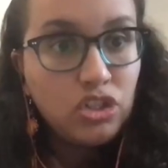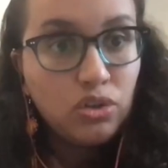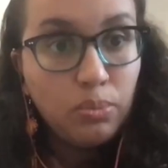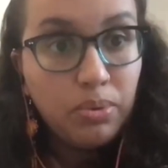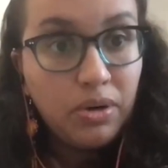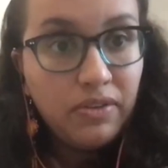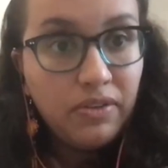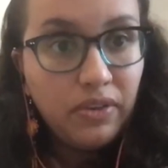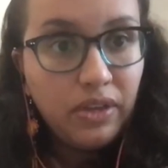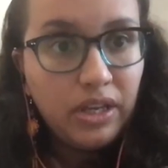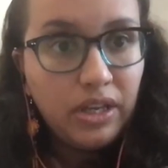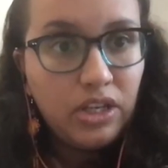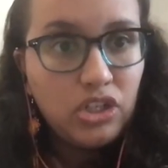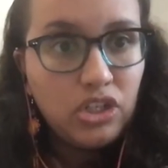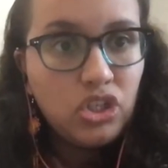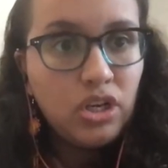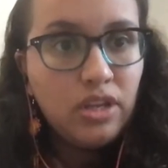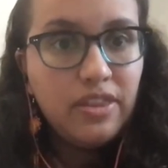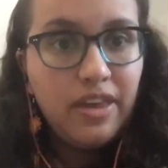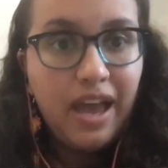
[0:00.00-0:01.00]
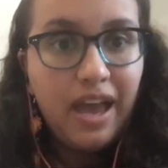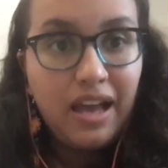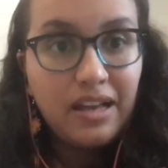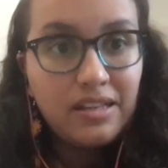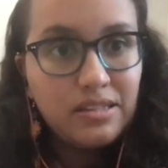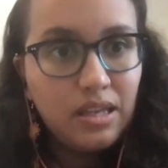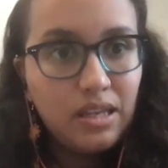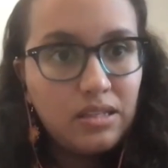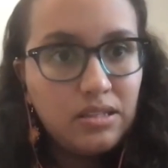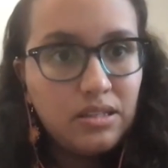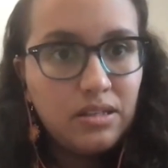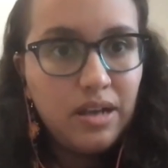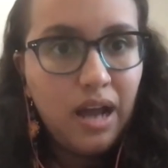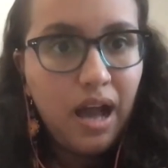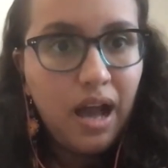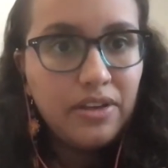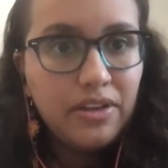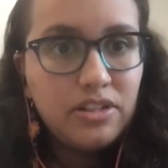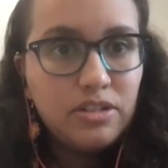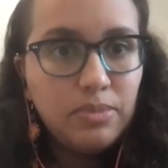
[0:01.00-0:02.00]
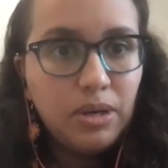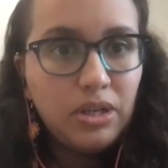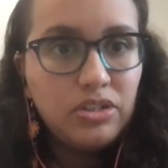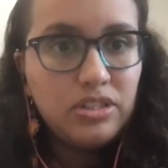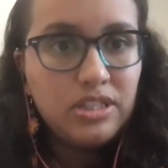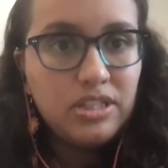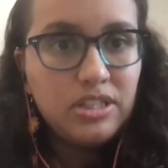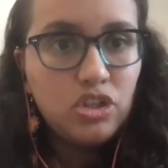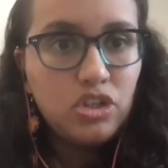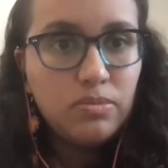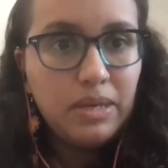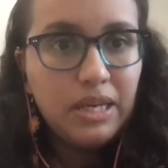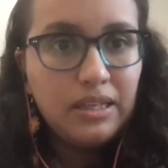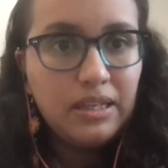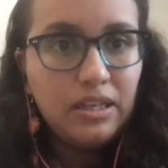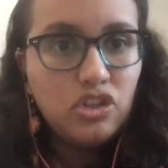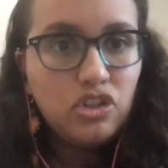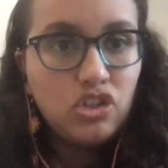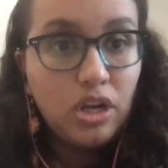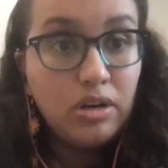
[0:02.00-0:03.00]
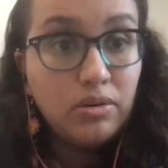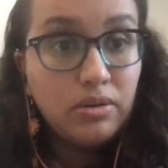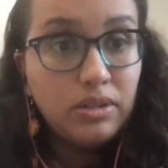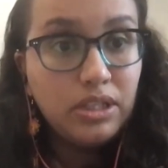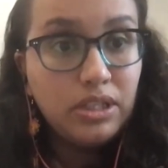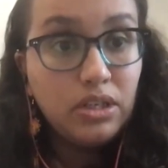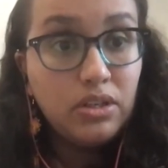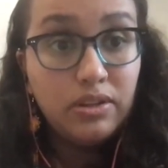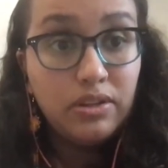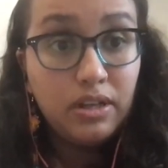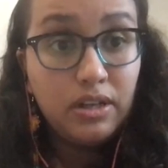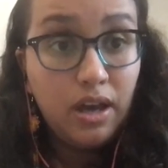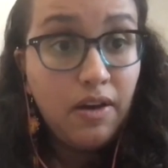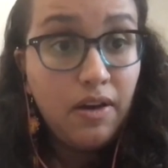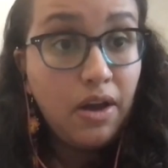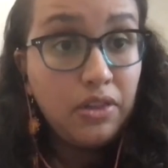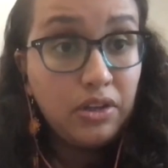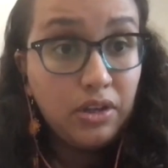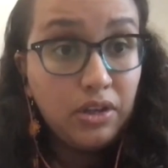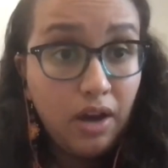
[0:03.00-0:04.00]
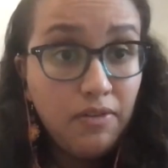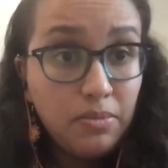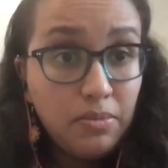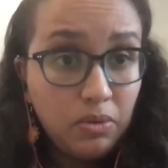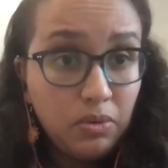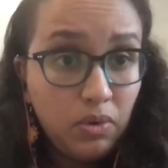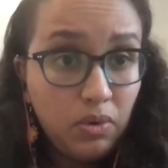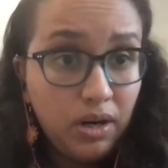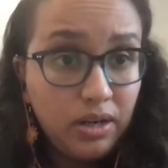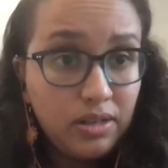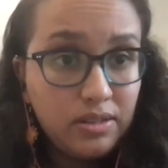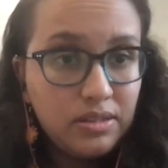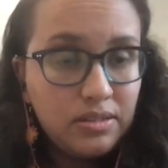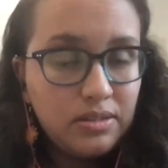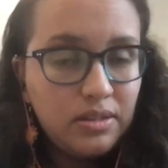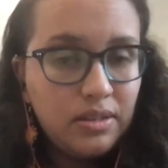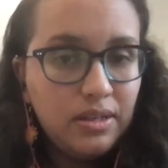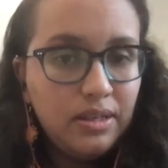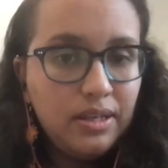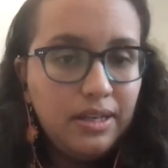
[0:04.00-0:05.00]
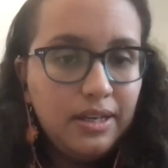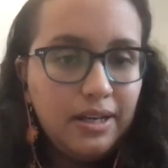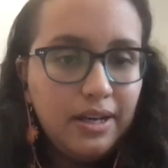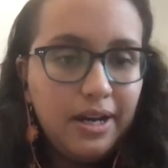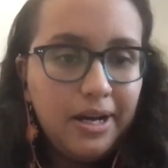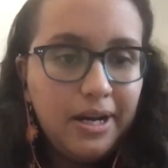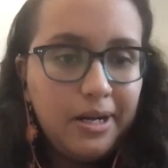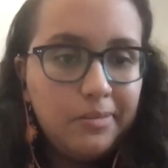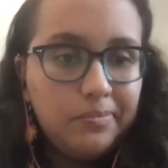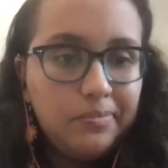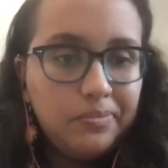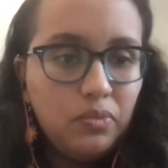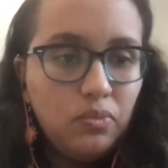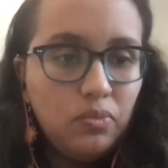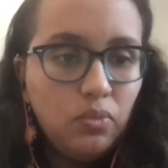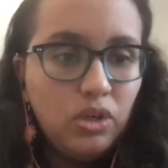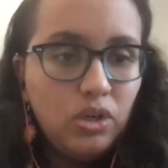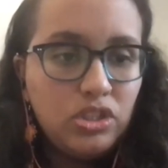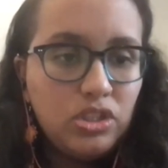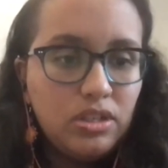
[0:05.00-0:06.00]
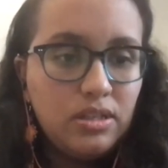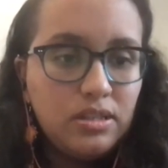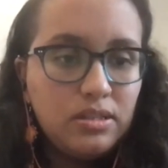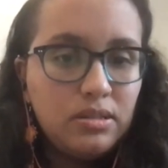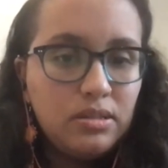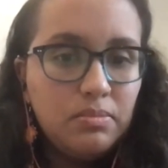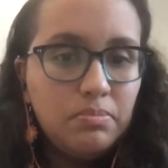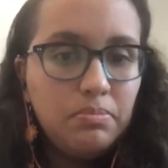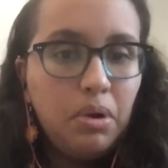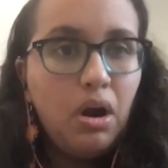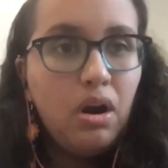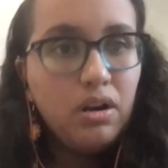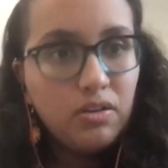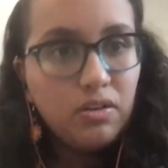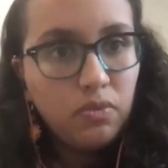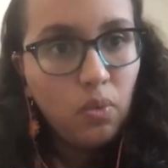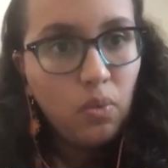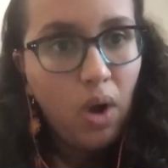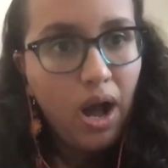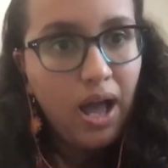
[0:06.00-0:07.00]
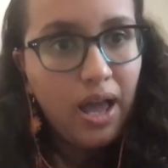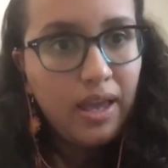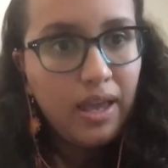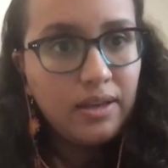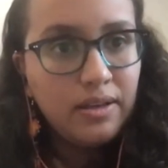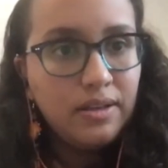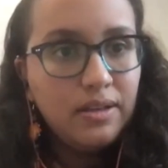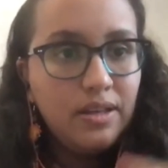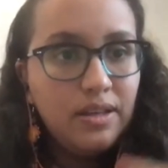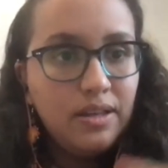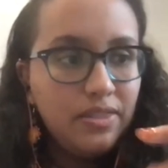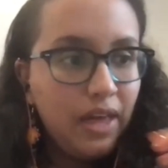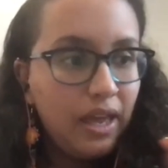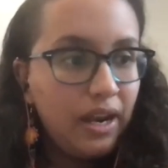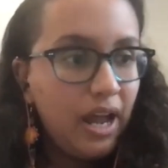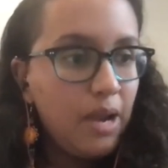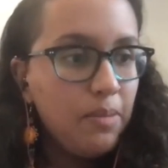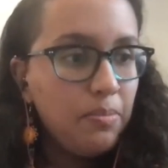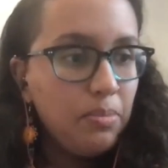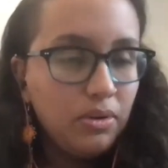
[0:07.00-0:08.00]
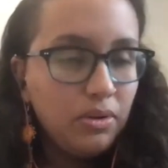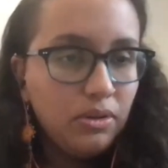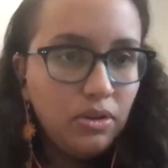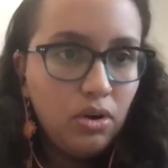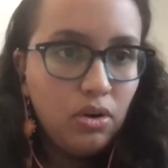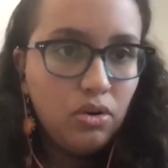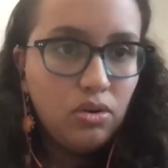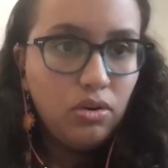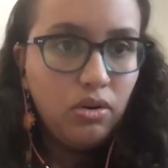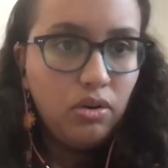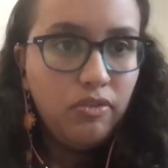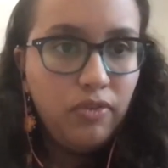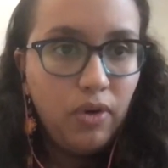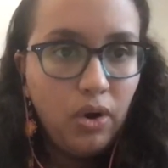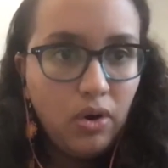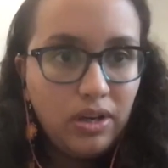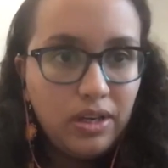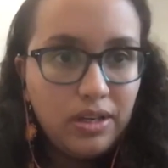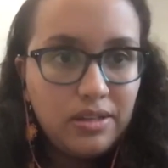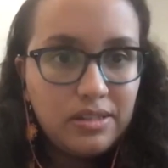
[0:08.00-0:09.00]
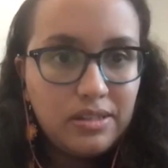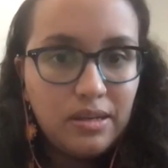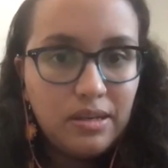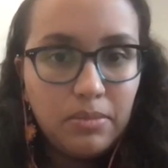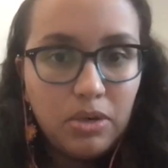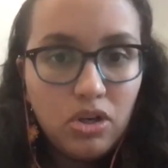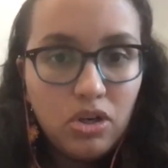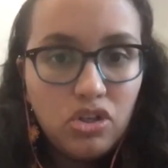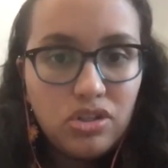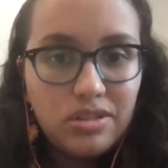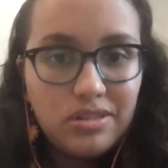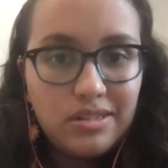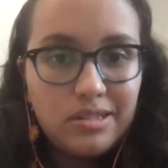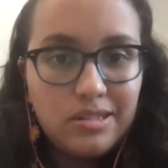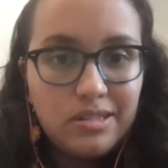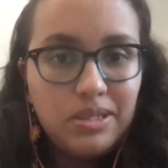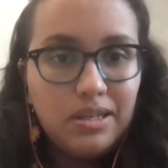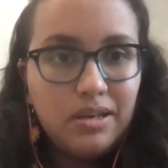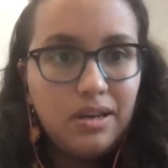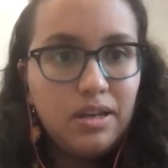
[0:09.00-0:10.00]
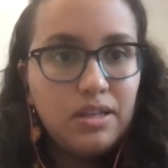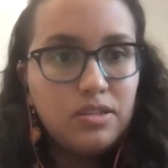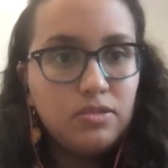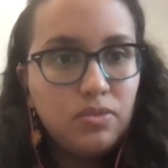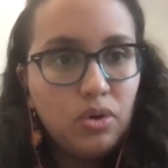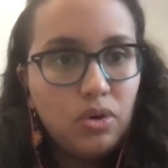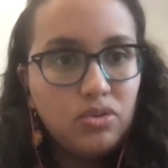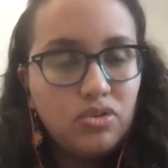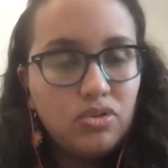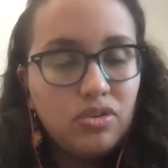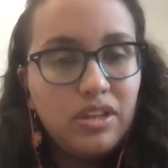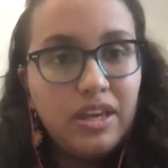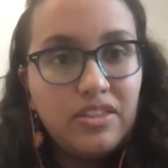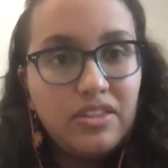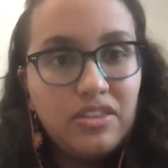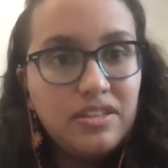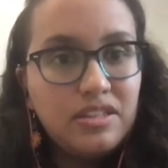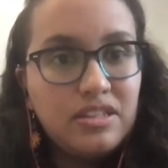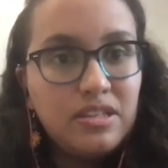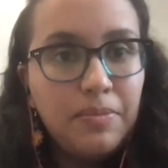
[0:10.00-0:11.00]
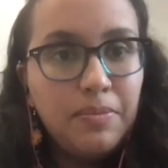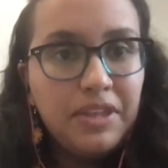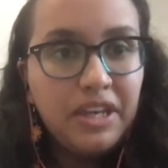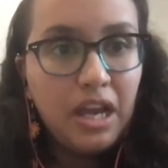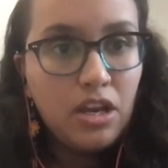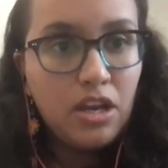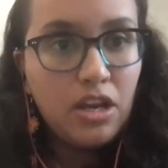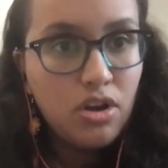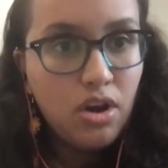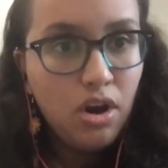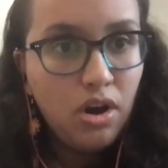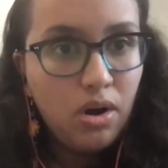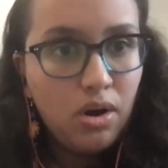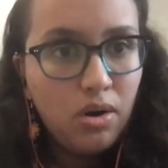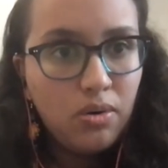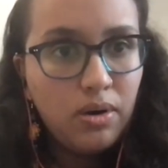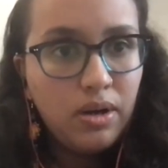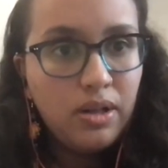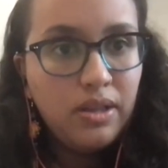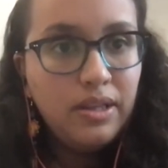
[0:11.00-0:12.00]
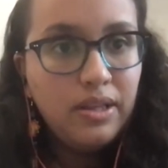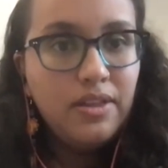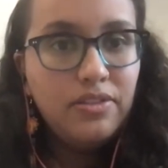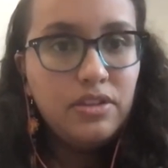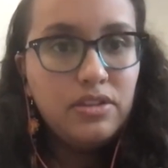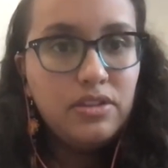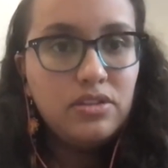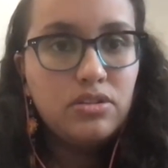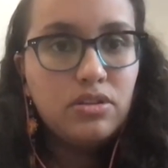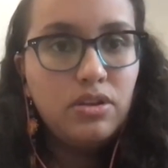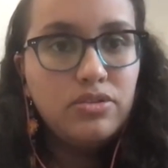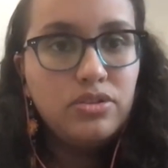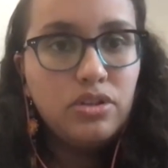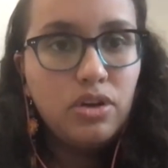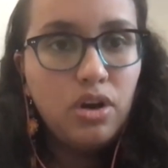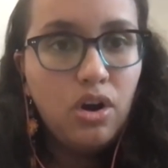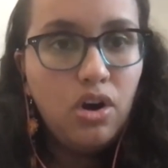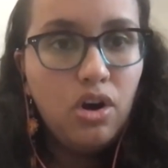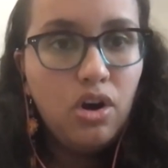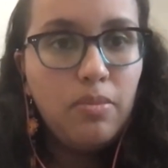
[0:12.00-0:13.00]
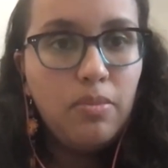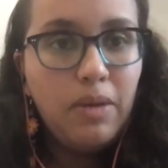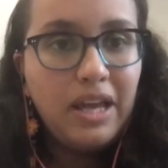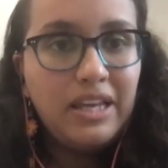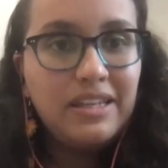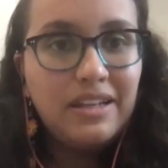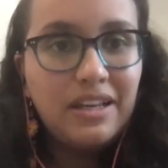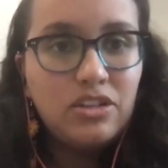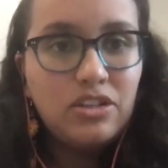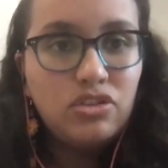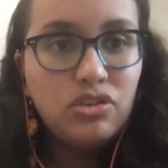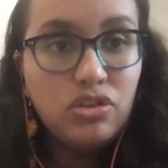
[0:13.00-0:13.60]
privilege, the access to knowledge about decision making generally, or how the government works, which is part of why that hyper-local focus emerges, is because folks are like, this is something I know, this is close to home, I could actually